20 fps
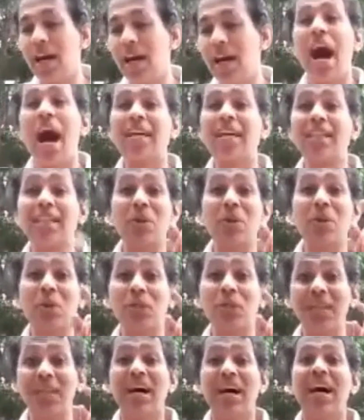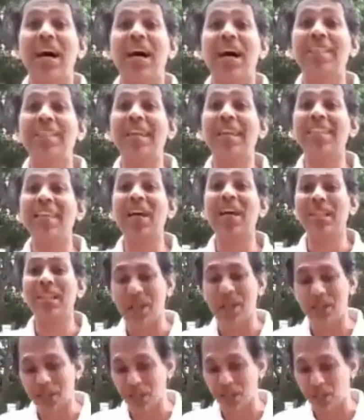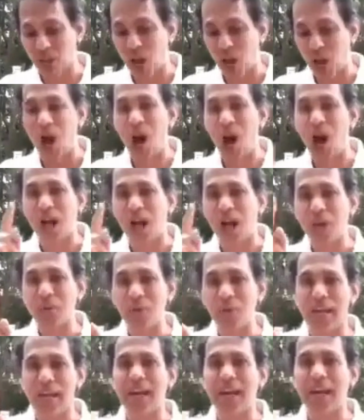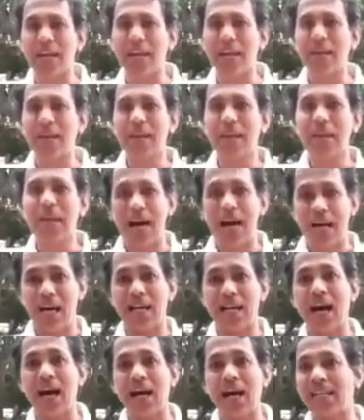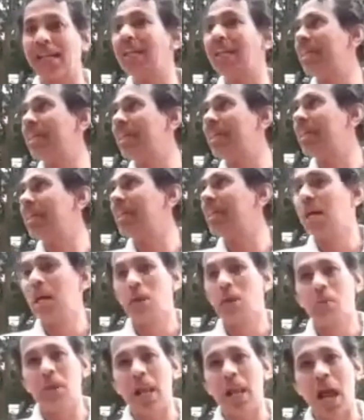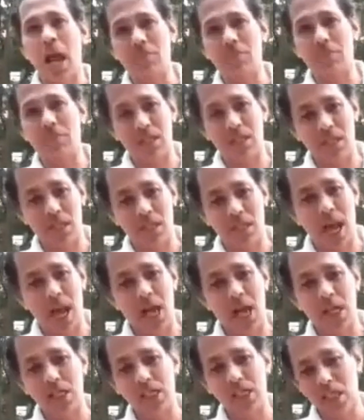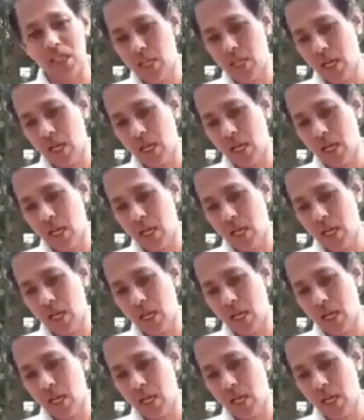Huh, there was a there, there, there is a song where Anarkali will have this large